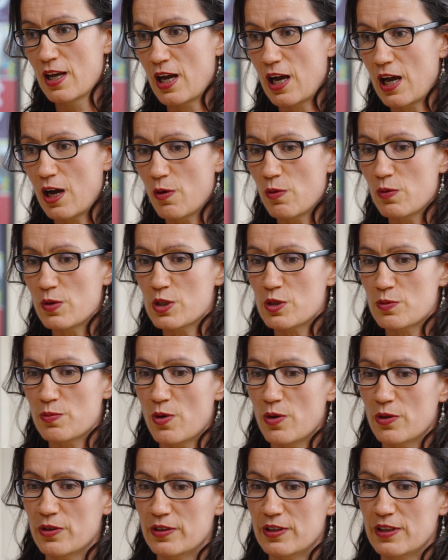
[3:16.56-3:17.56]
I always
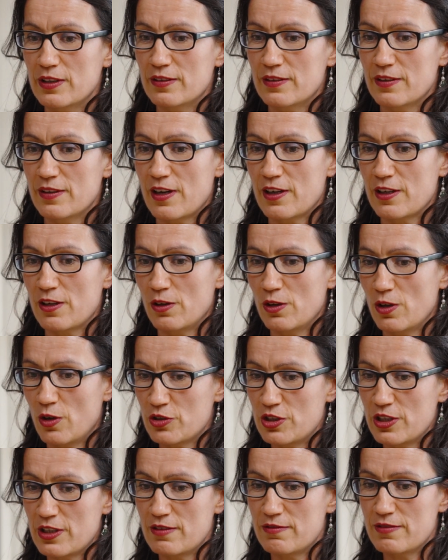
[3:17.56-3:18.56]
wanted an
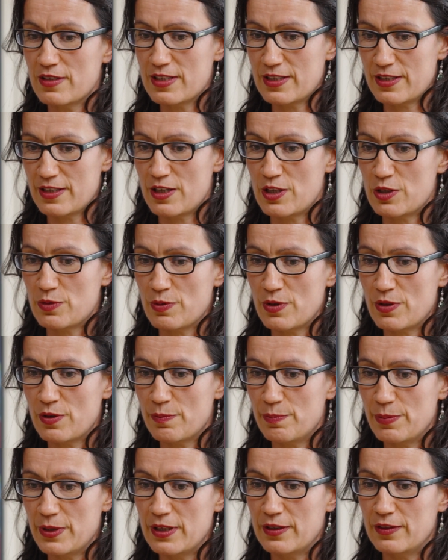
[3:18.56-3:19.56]
archaeological research with a
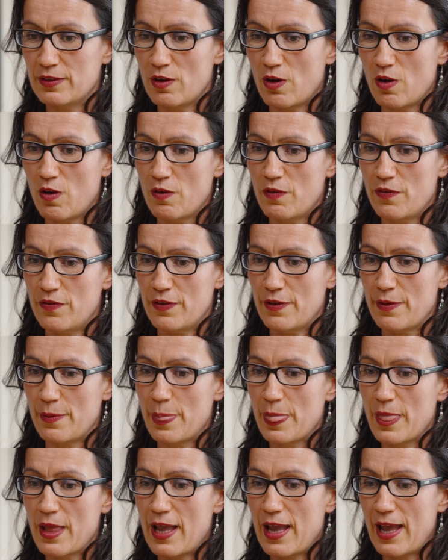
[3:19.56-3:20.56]
bit of
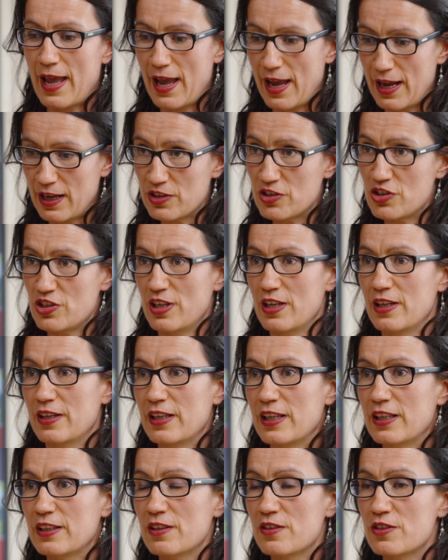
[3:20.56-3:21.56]
edge in
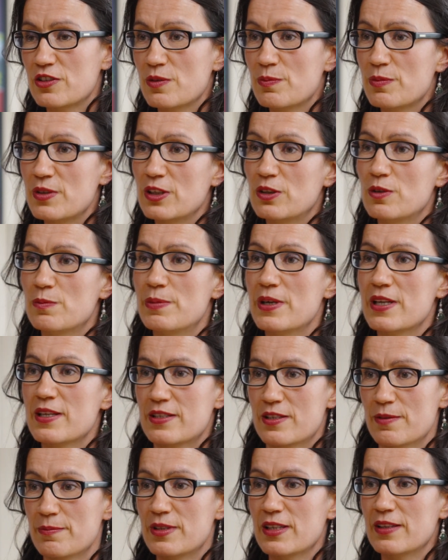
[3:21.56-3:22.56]
it, something to bring
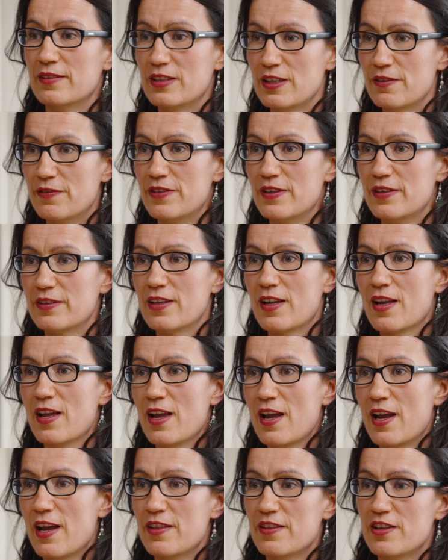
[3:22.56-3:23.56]
something different,
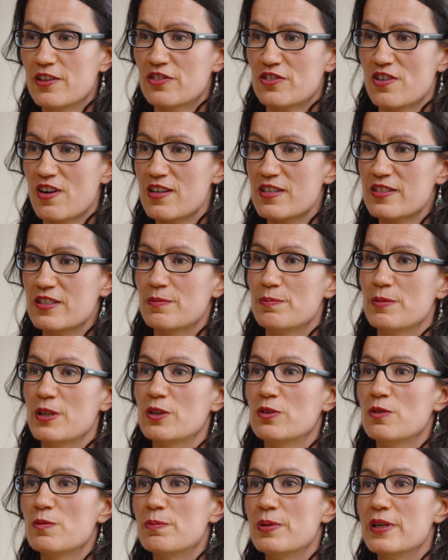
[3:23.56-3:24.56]
and they trusted
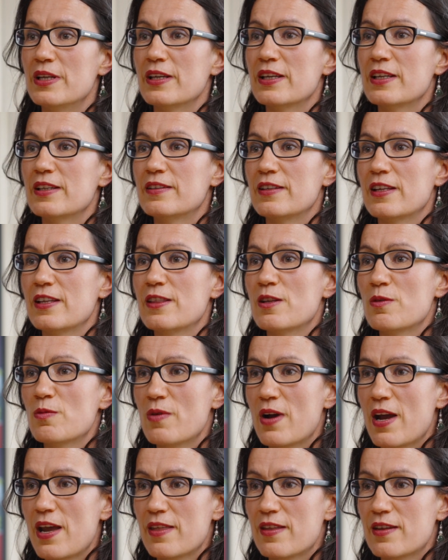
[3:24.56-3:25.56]
me to bring it in the
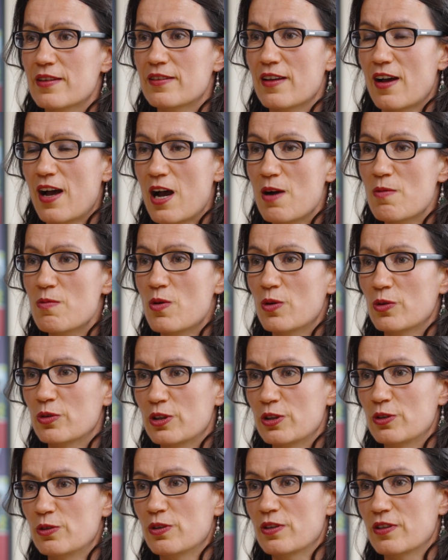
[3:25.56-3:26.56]
way that I
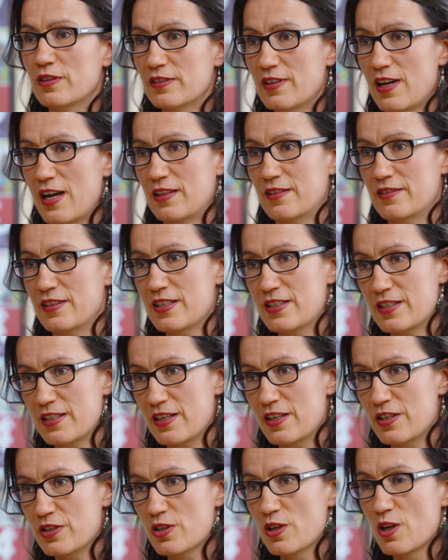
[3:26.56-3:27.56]
wanted to conduct
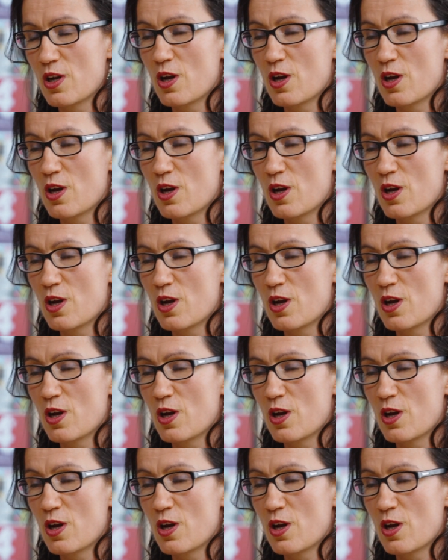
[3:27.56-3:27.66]
research,